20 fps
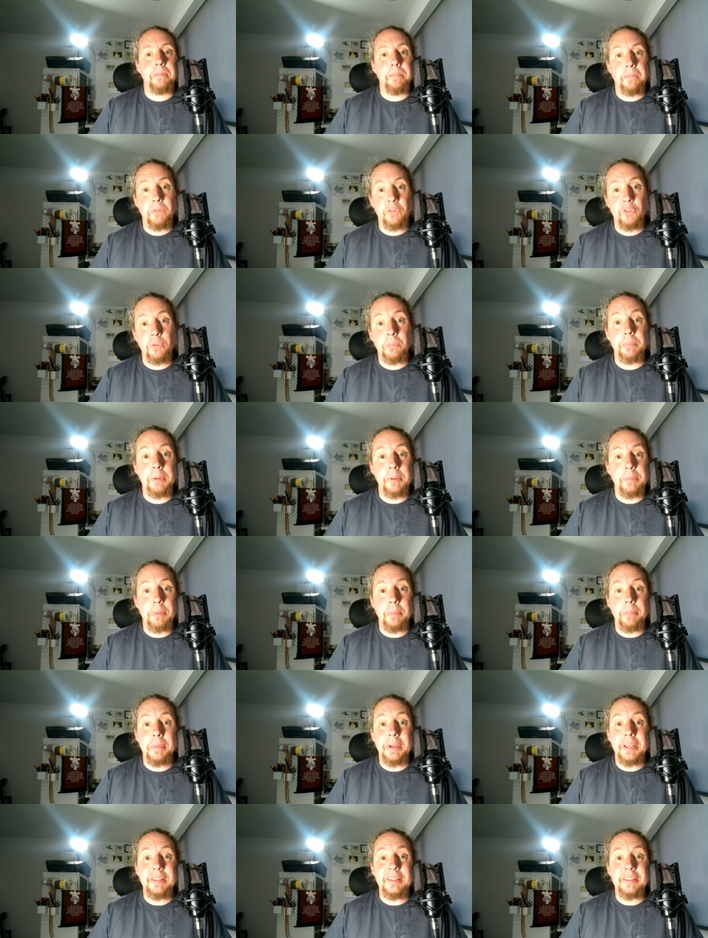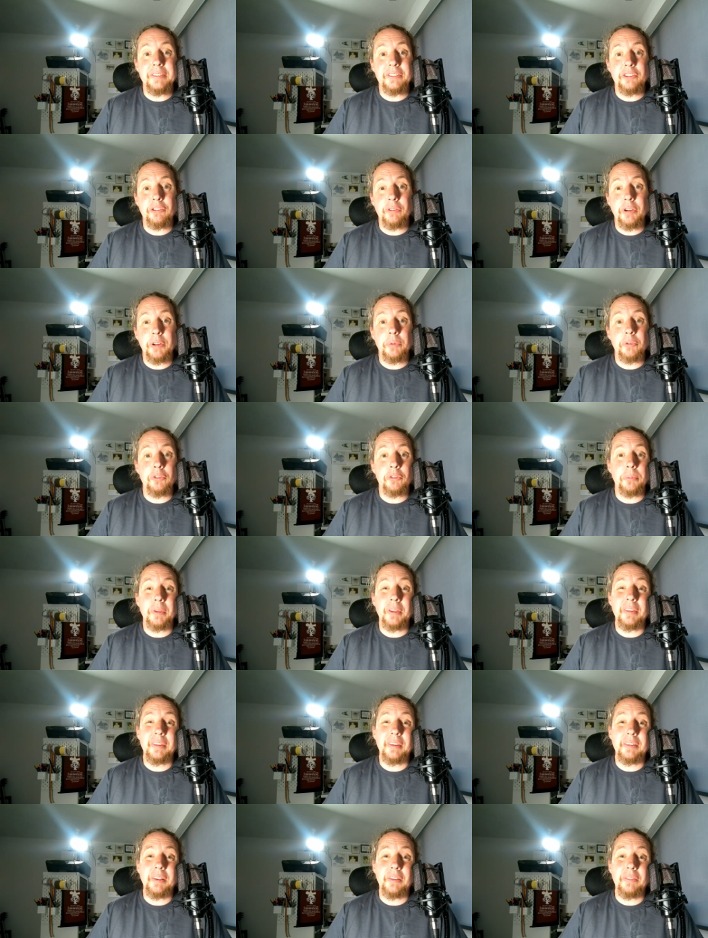Some people may disagree with some of the
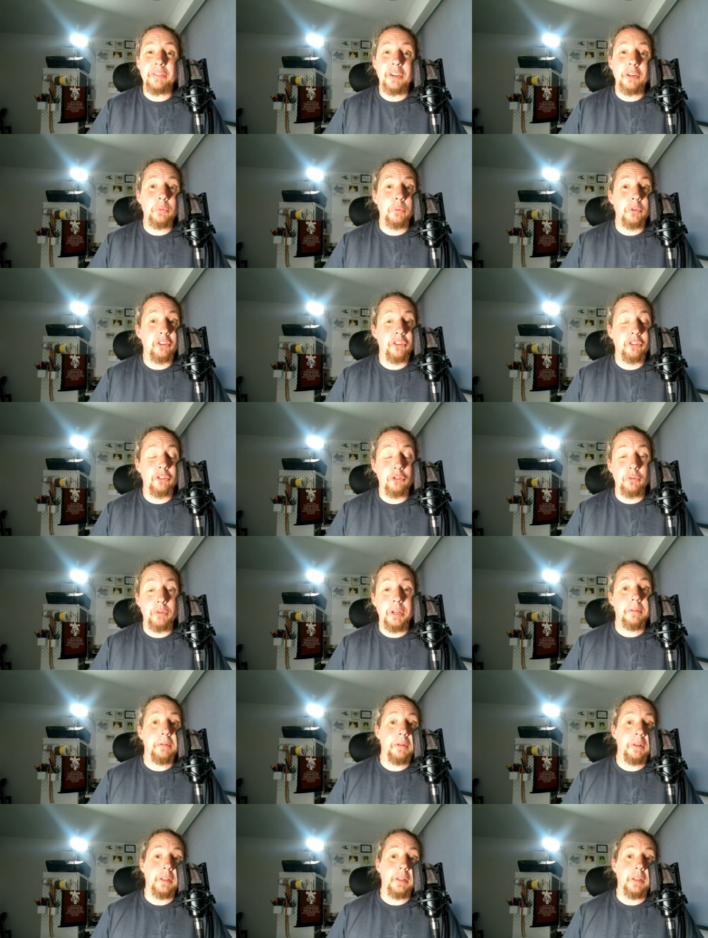things I've said, which is great.